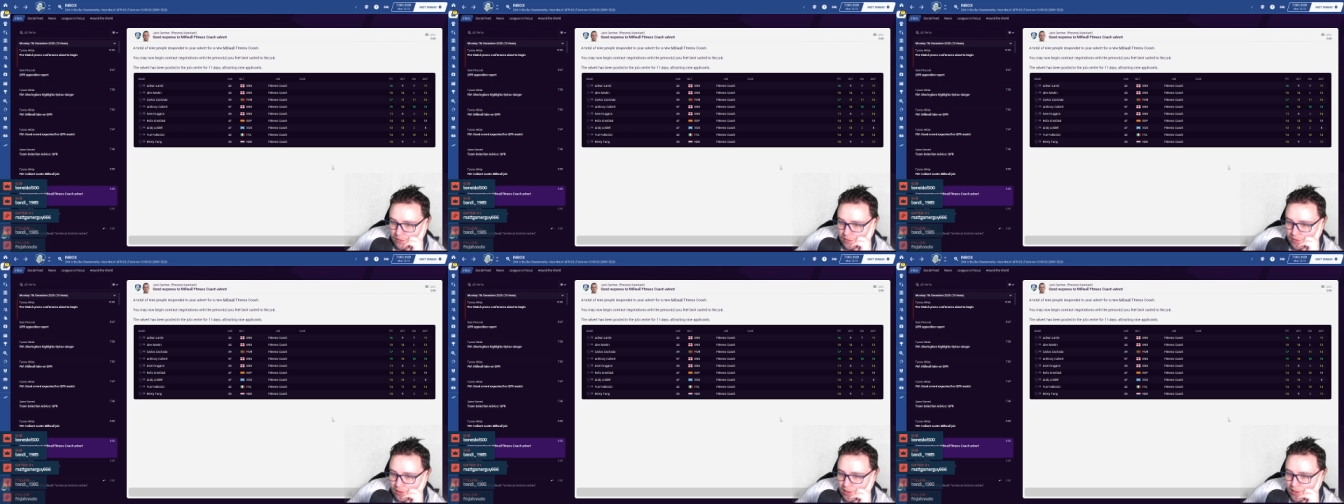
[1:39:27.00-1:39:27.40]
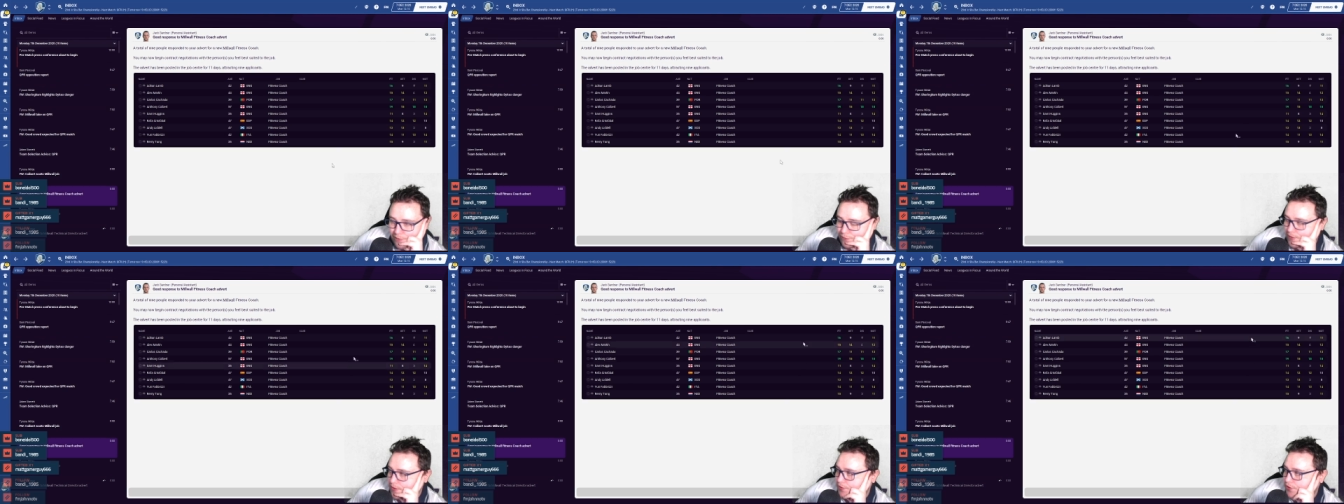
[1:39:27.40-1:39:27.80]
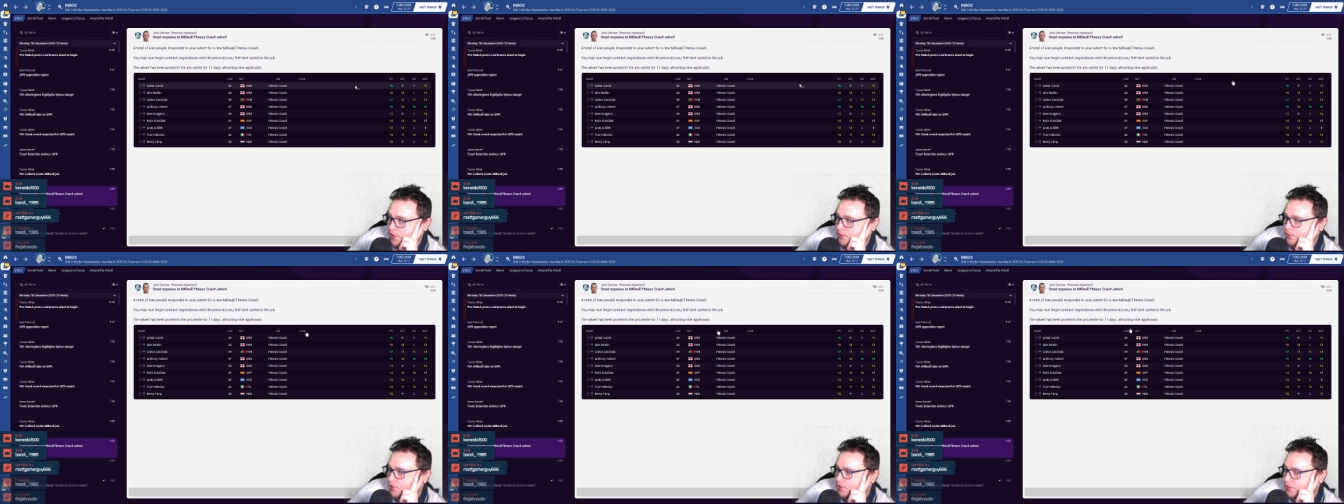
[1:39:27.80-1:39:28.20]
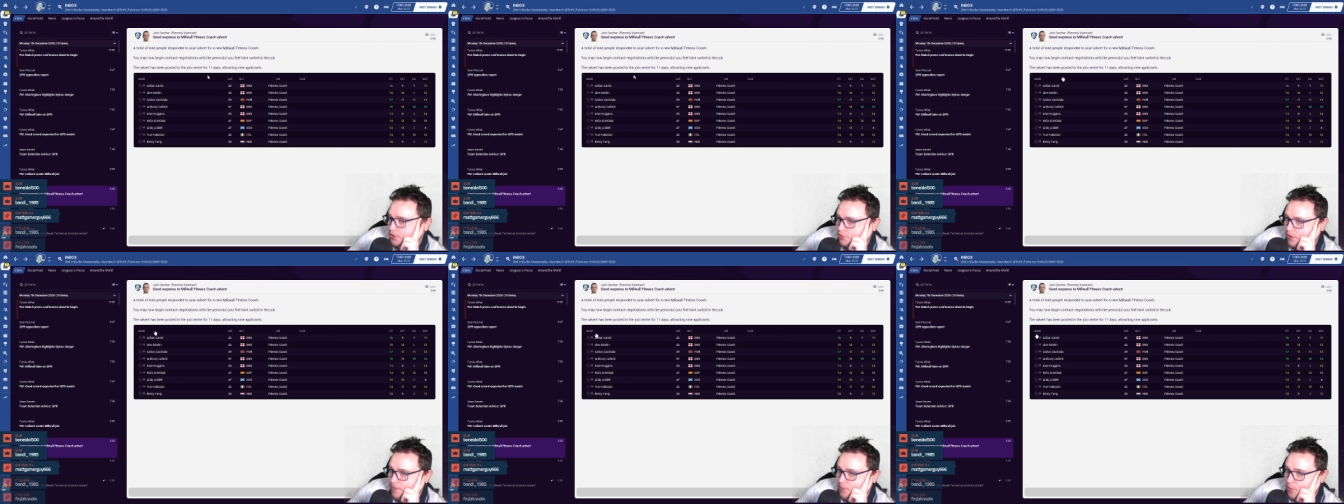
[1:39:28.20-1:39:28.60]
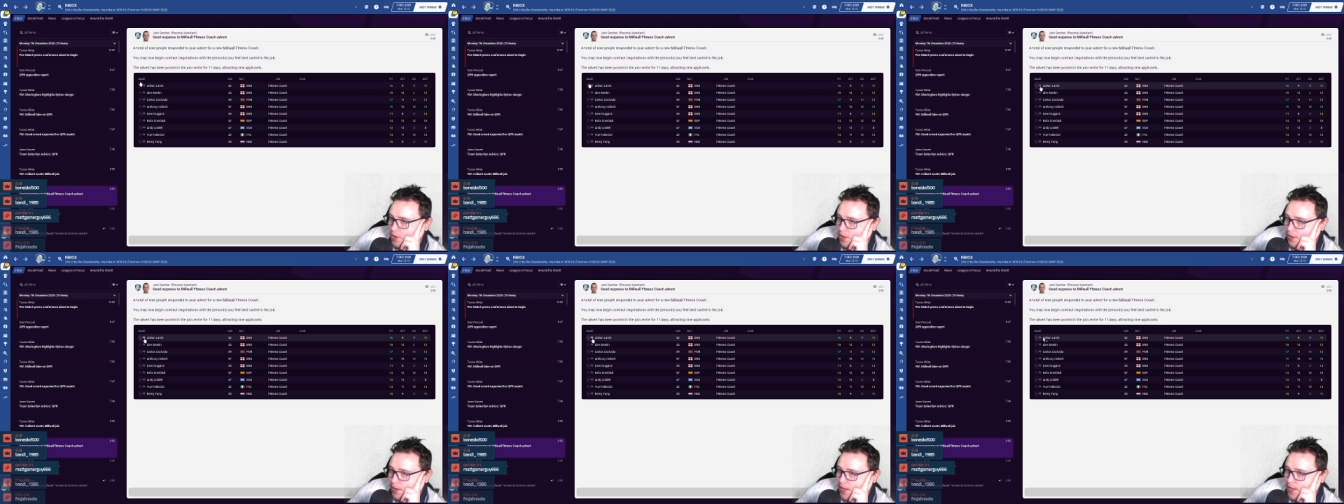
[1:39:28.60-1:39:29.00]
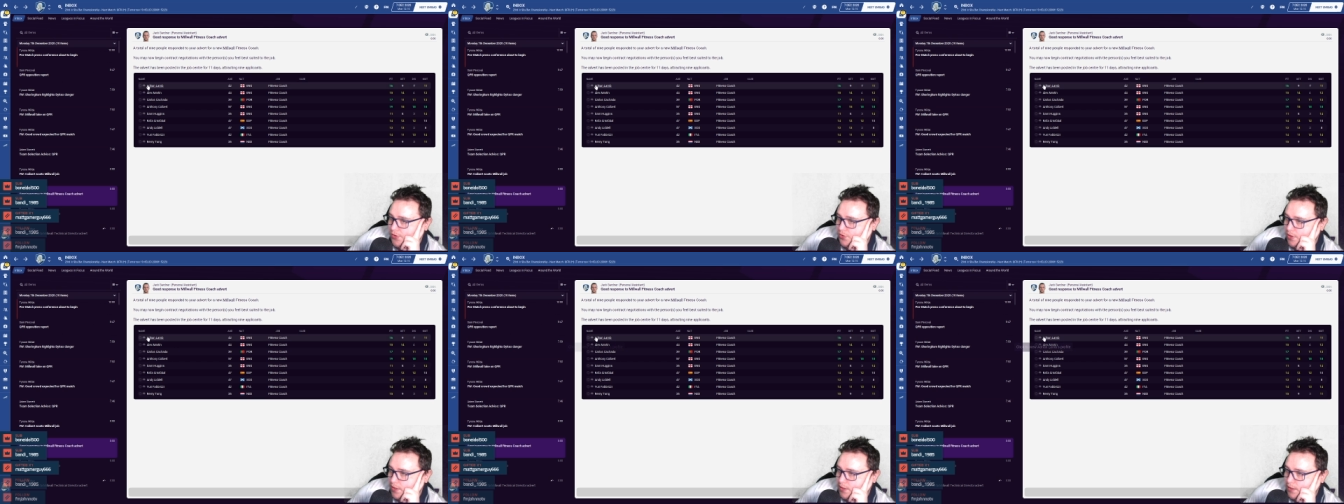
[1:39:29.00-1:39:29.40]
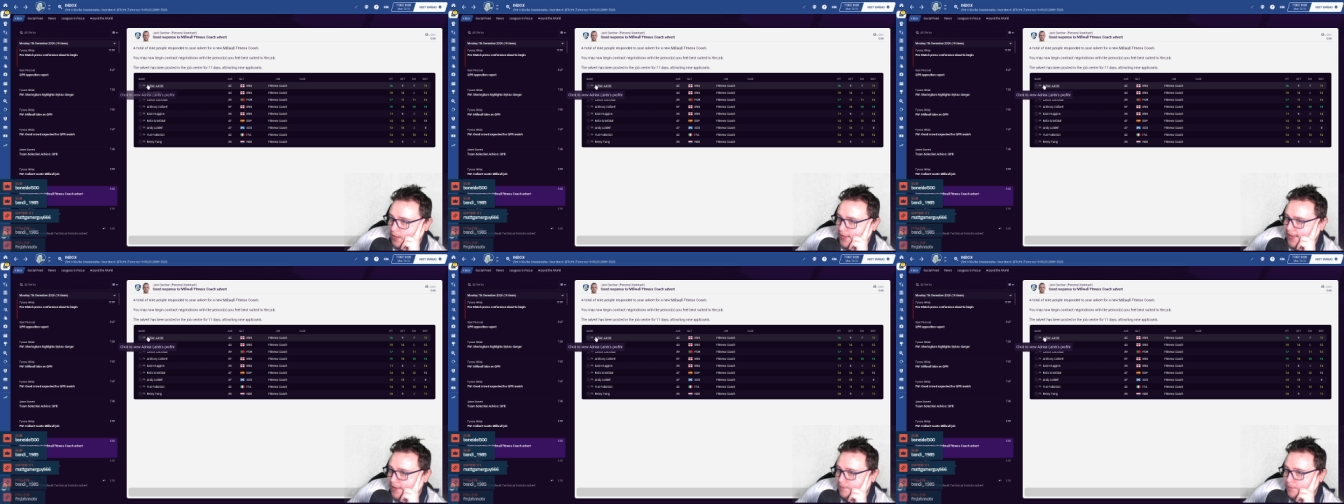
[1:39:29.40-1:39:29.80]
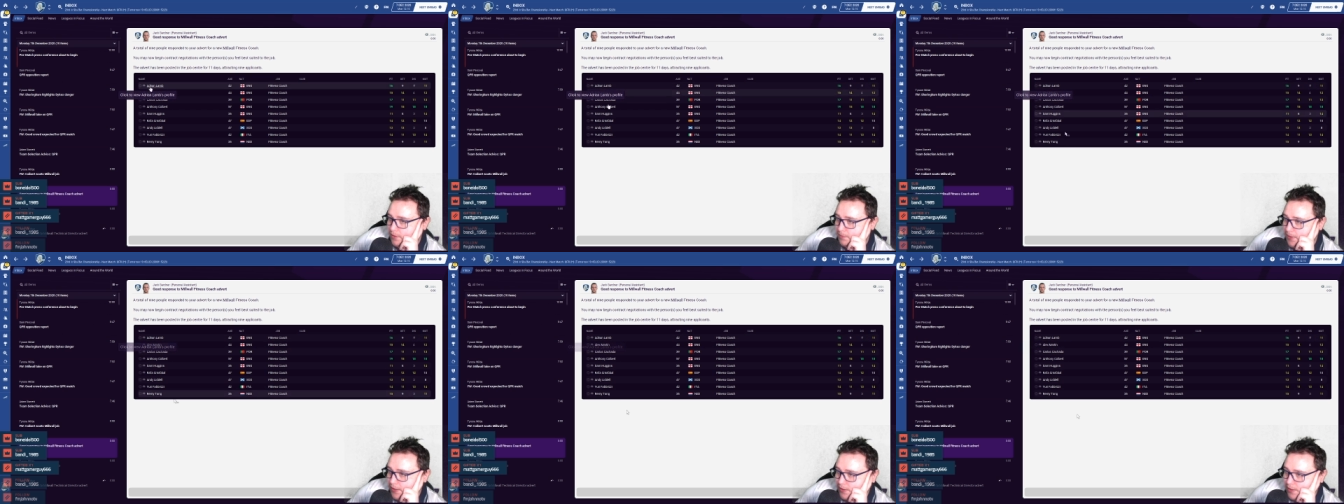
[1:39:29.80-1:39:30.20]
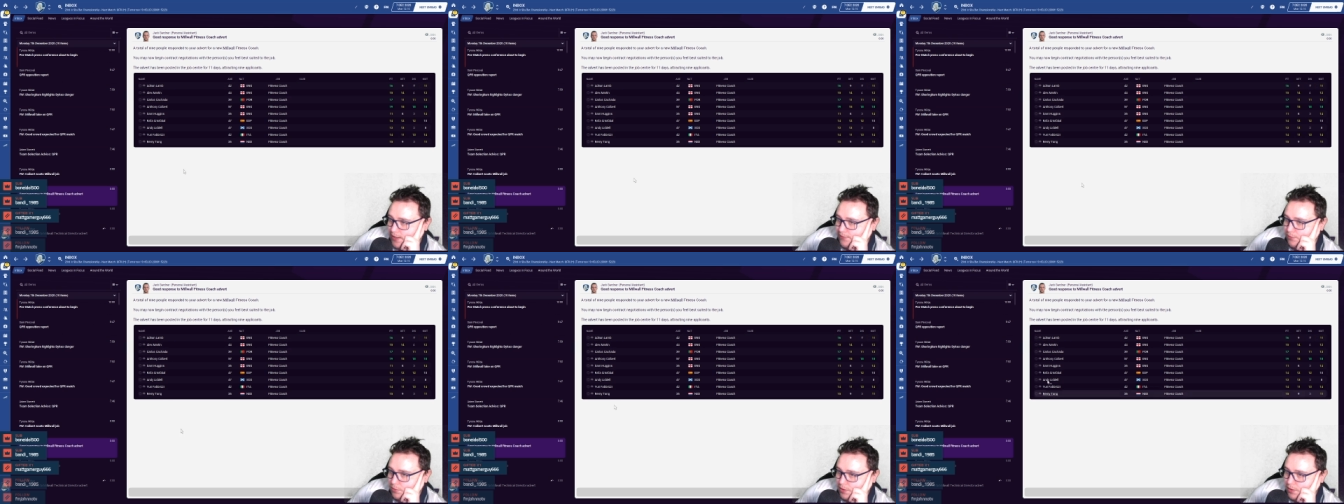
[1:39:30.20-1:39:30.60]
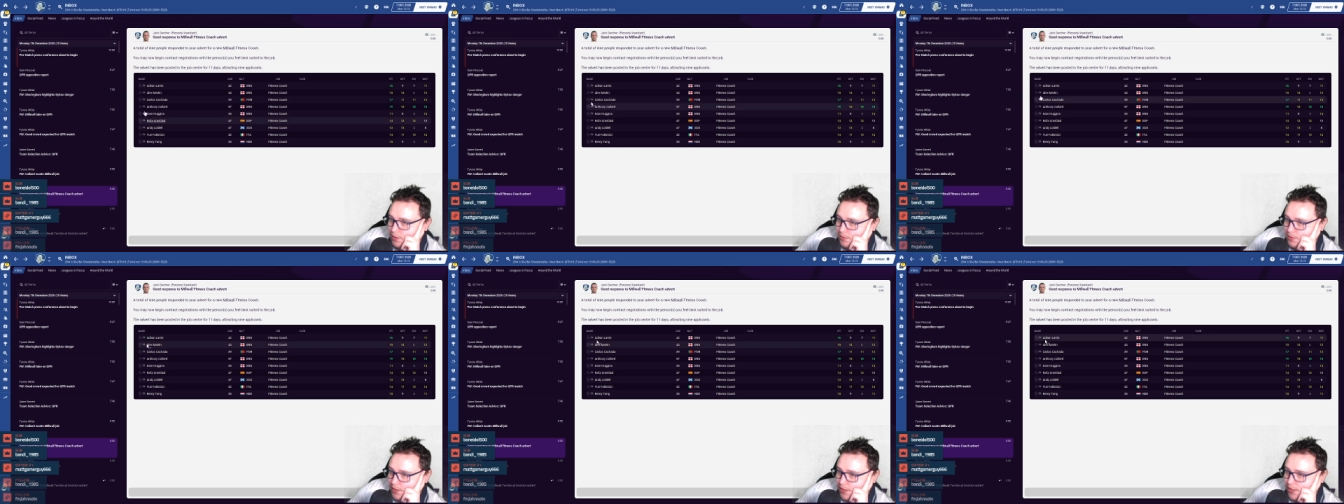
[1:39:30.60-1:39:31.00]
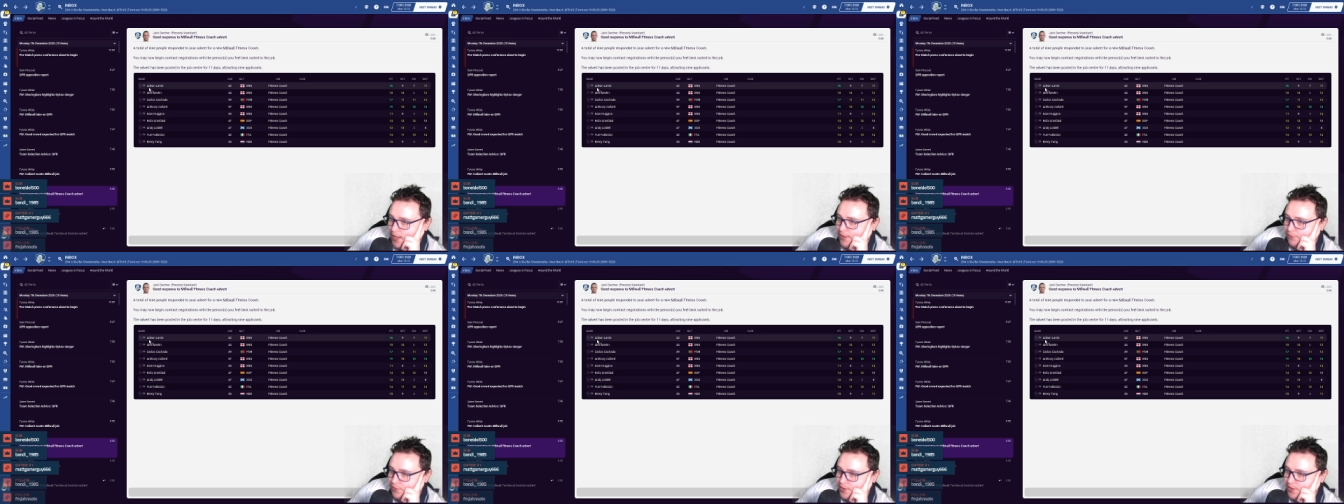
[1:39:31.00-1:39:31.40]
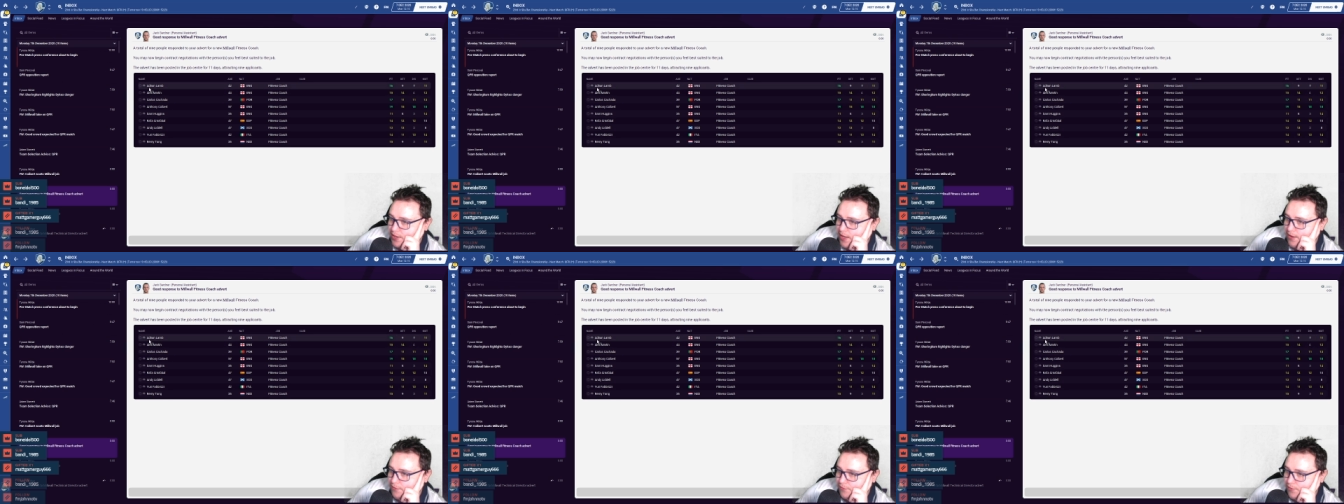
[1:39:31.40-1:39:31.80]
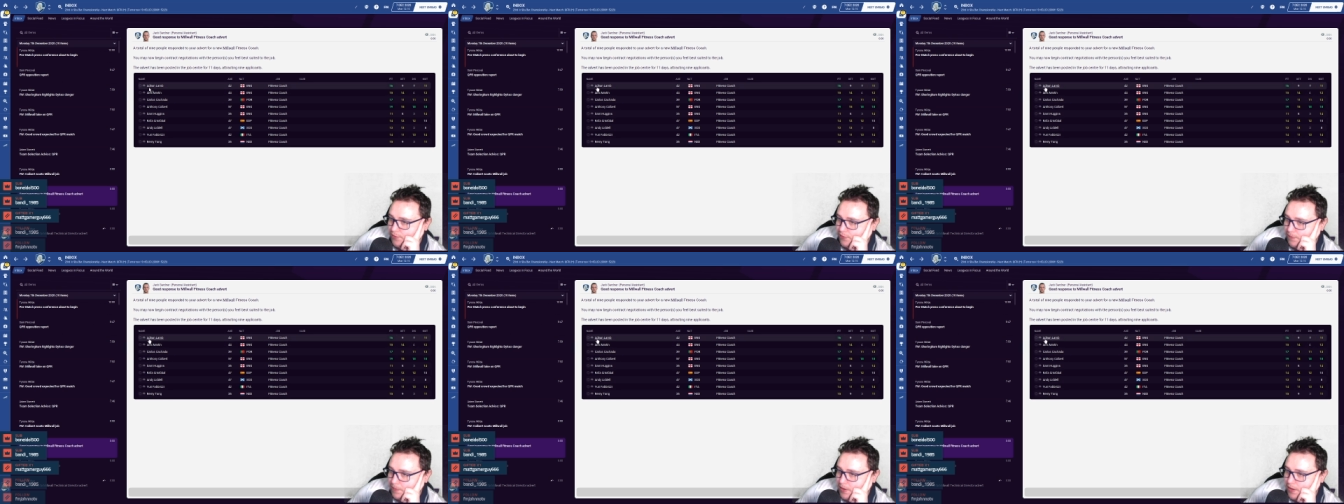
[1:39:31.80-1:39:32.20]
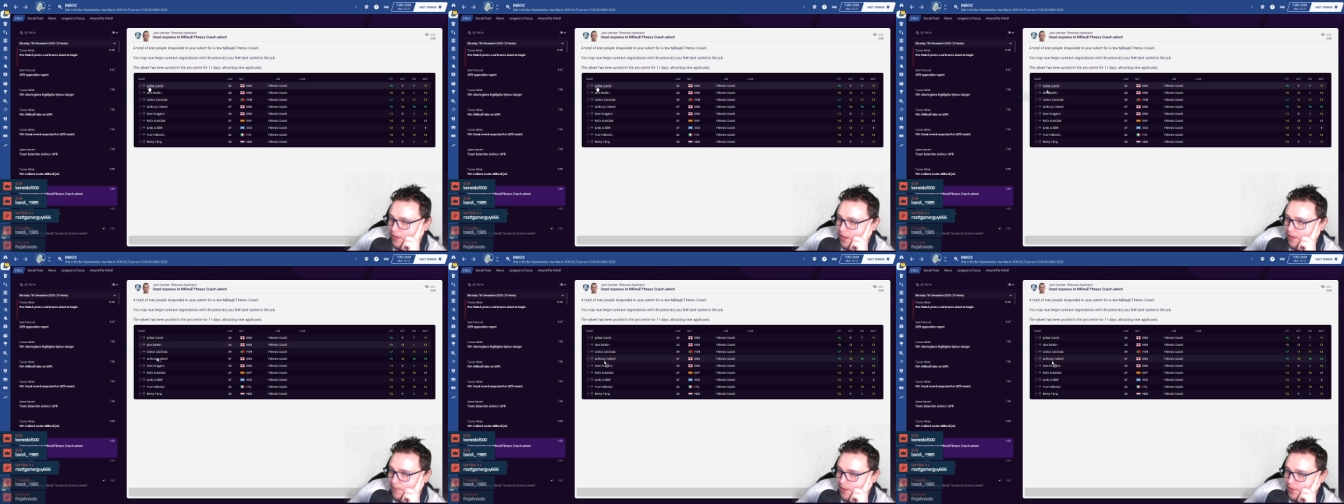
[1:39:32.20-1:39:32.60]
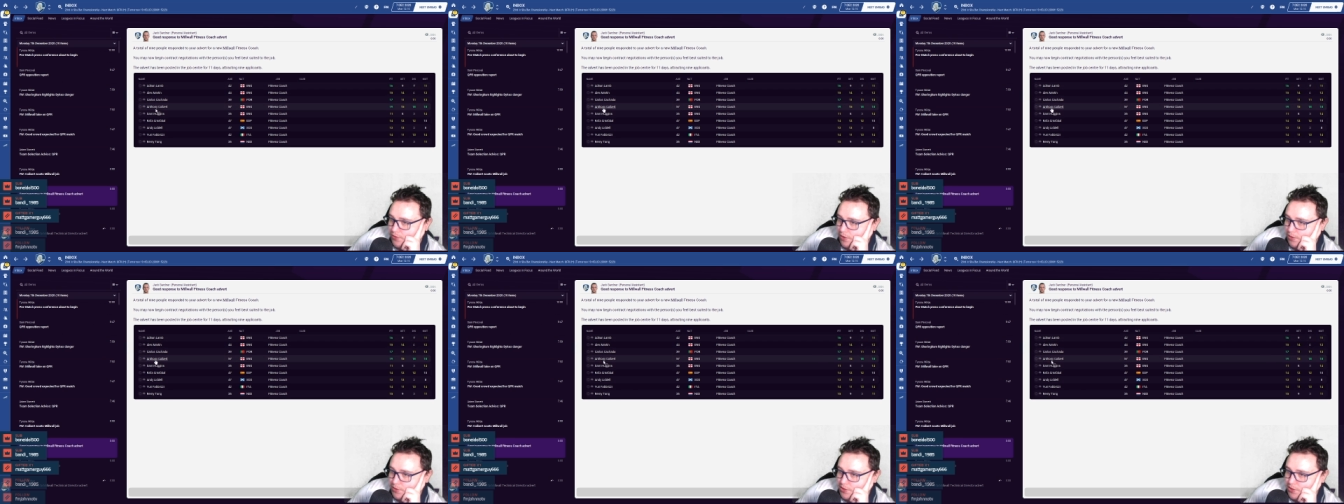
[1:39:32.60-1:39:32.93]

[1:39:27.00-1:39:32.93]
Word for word: Okay, fitness coach. Let's grab one. Adrian Lamb. Oh my god, everyone knows a every every flipping game. Adrian. Oh,